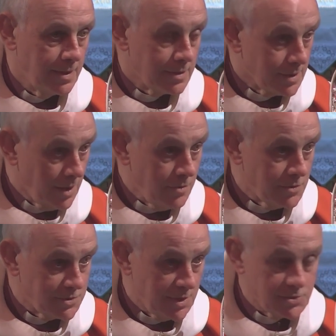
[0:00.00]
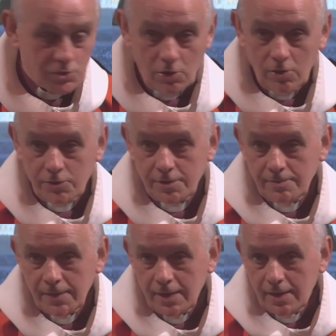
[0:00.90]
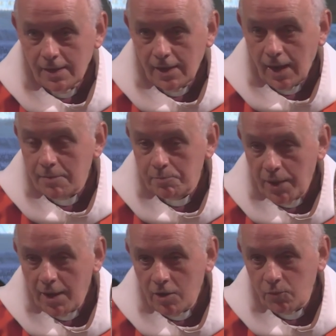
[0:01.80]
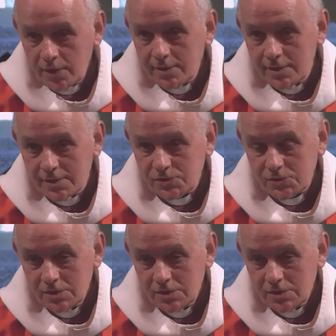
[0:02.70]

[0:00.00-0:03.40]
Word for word: Go, says God, and bear witness